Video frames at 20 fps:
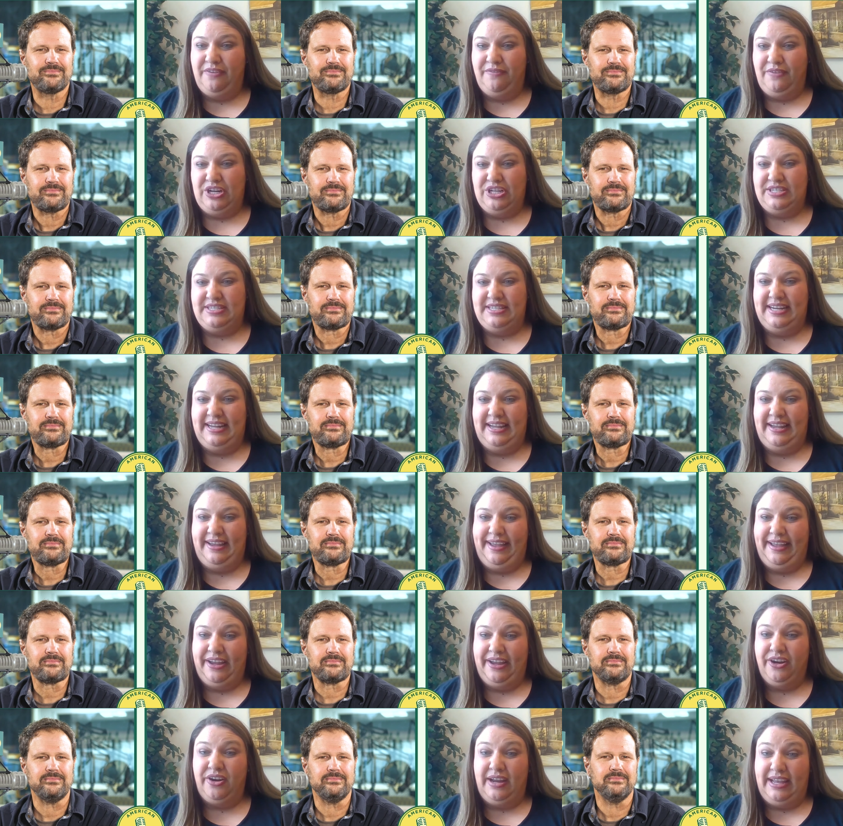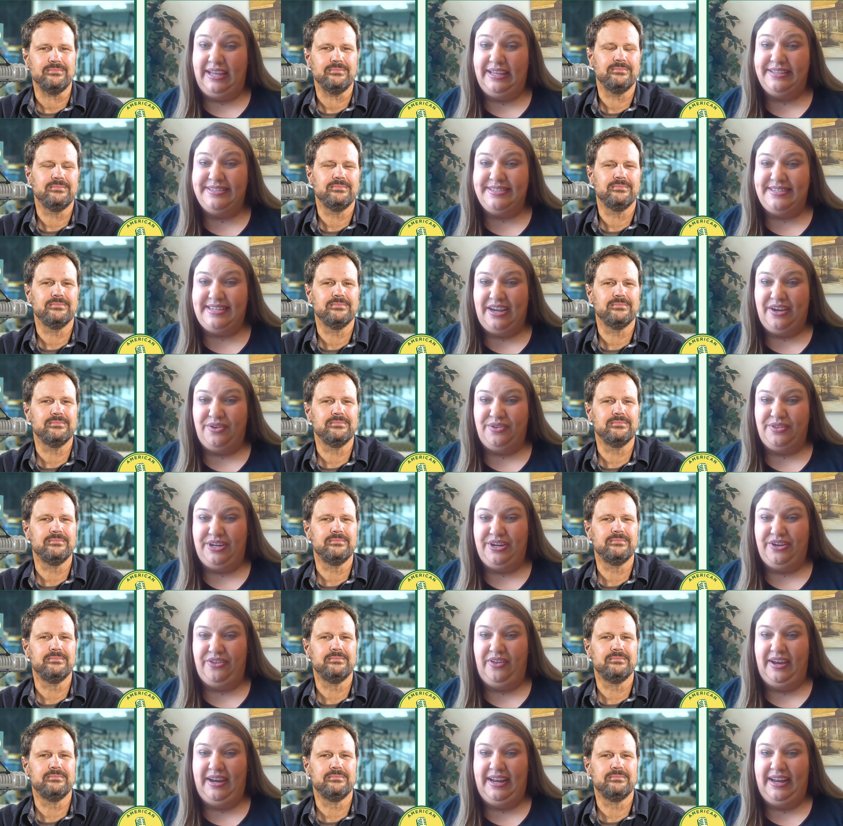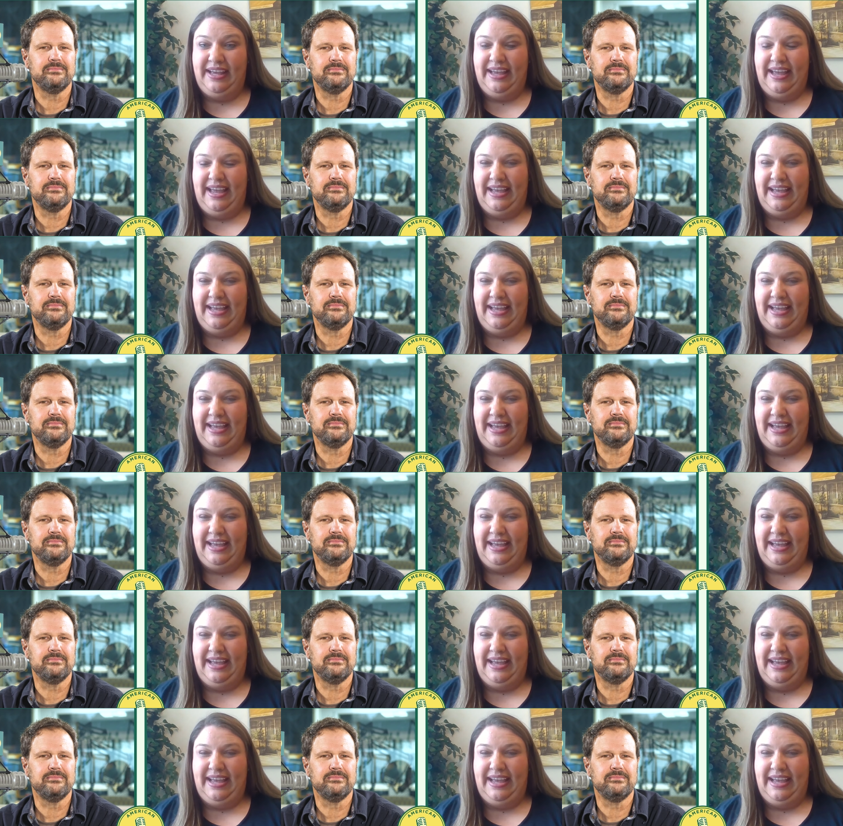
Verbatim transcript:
Speaker 1: University here in South Carolina.